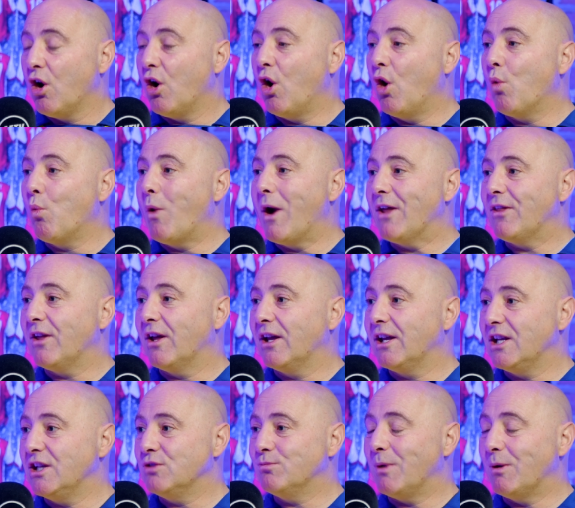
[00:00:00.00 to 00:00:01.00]
or whether
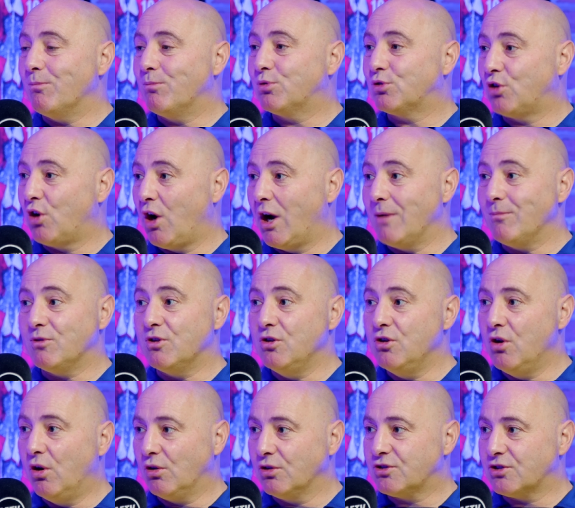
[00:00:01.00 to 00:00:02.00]
he's been primed
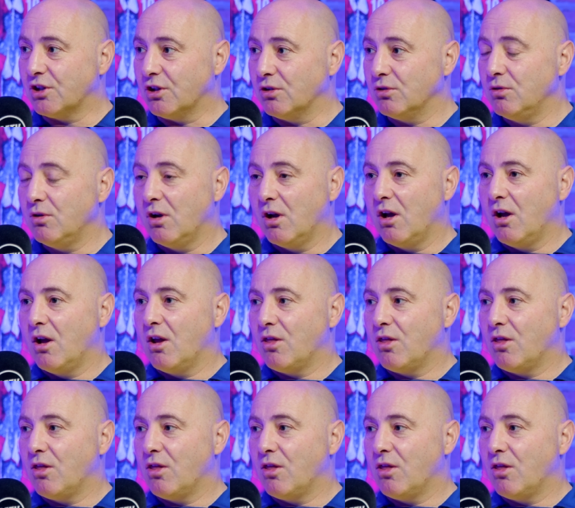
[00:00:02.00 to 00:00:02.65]
not to.